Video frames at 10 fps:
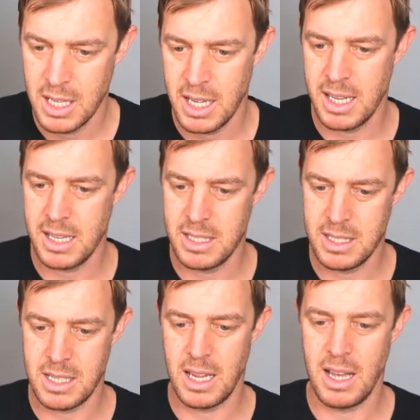It
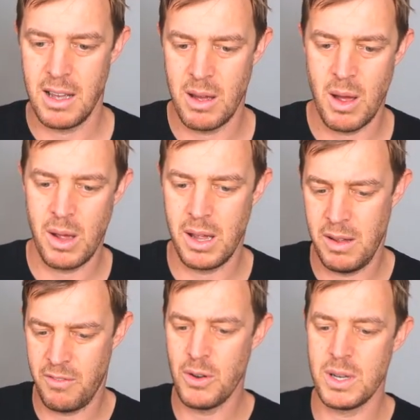is a
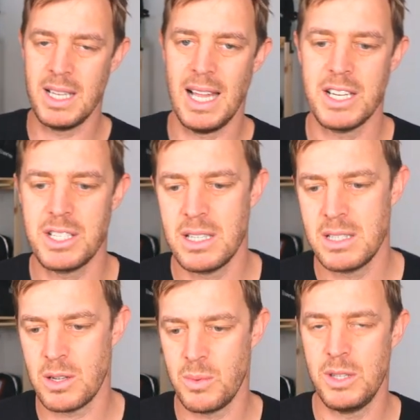foot enlarger,
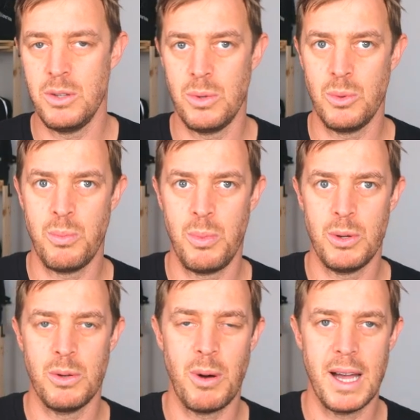so when you
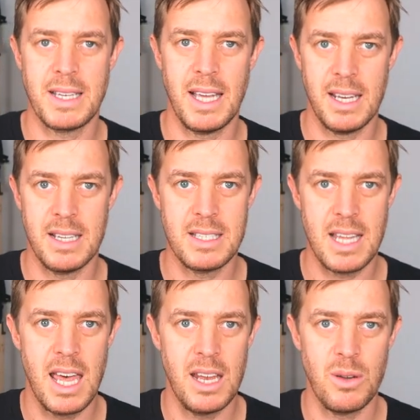put your bike down in
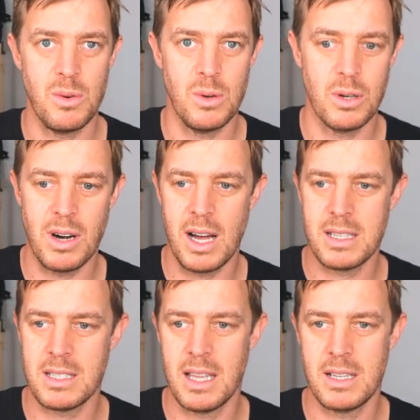sand or
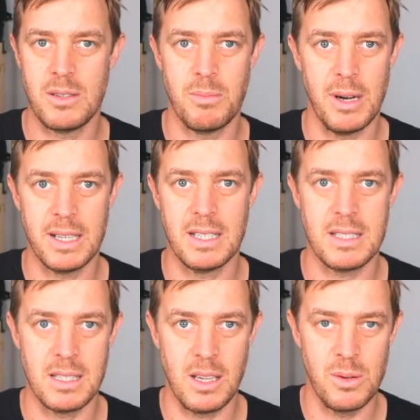grass, that your bike
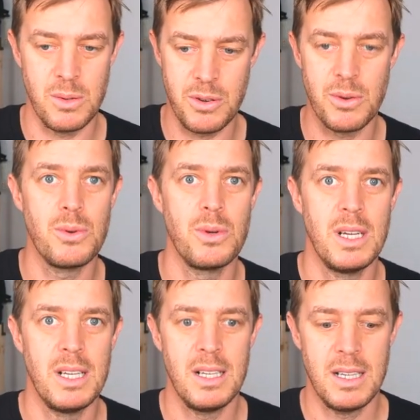doesn't go through
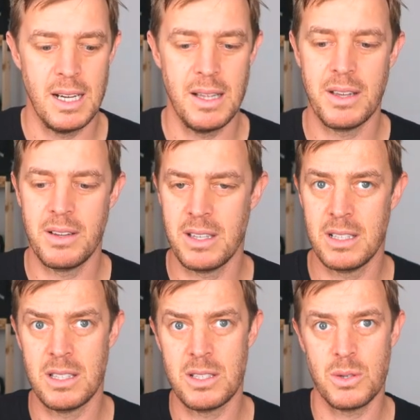
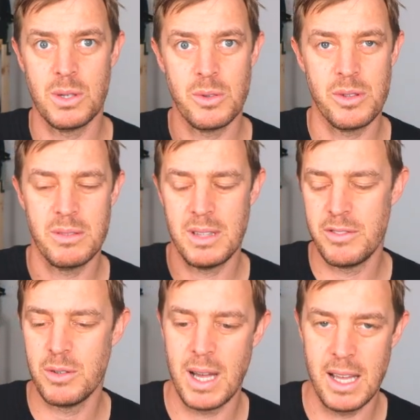the soil
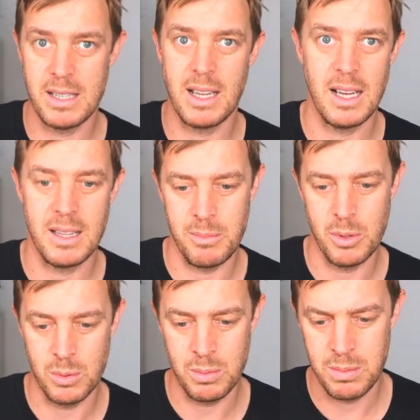level and
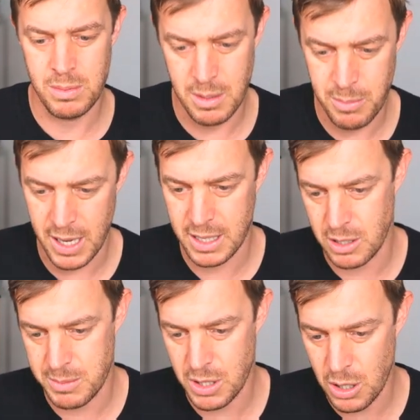the bike
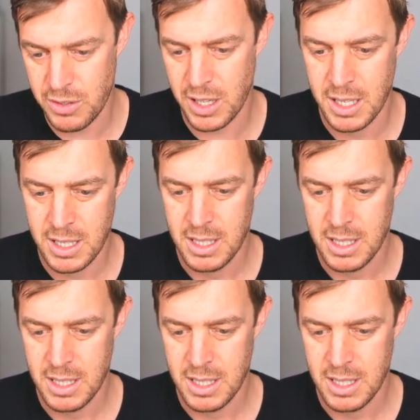drops over.